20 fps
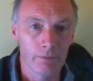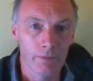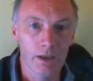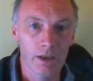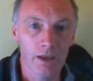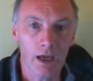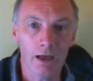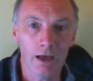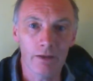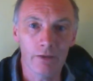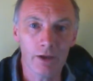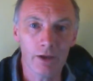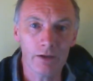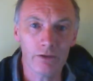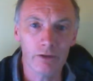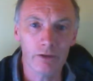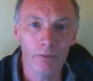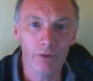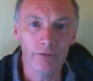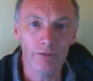Yeah, and
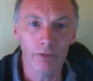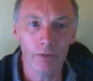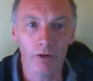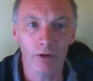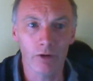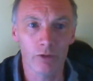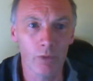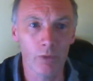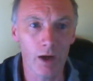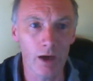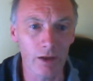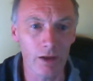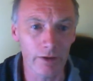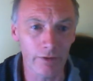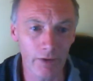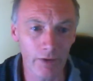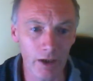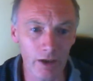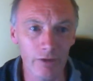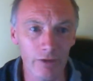thanks to everyone as well. And
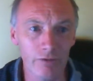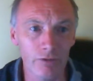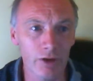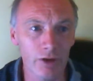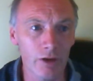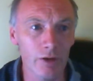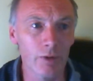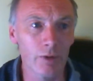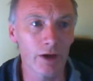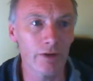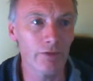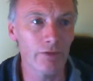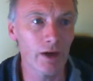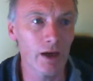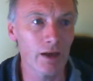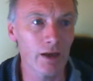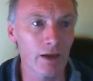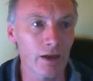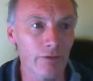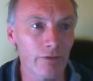if any of you have
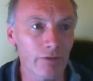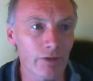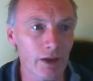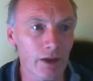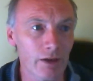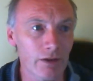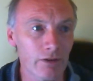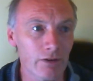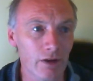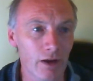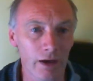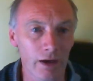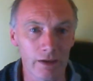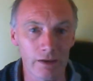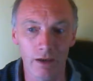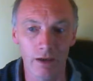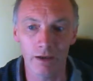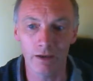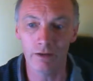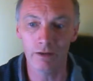any of these
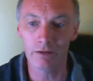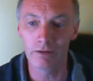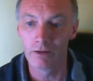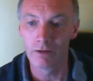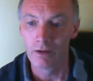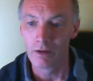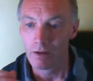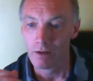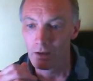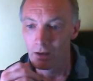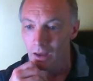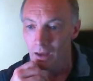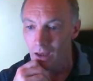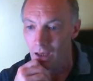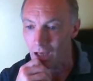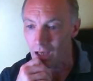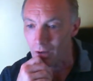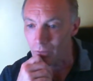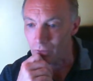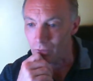ideas,
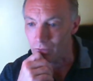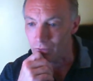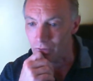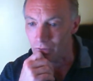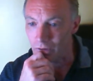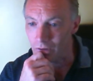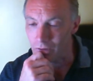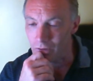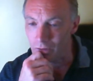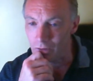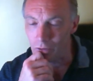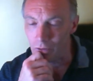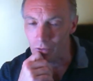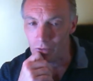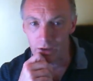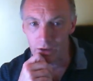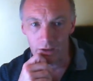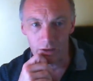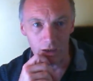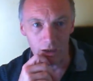I was
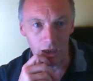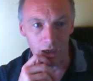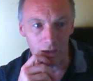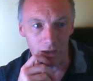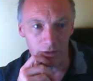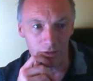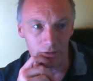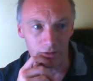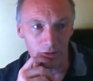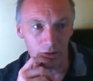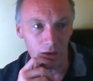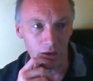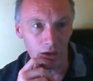looking at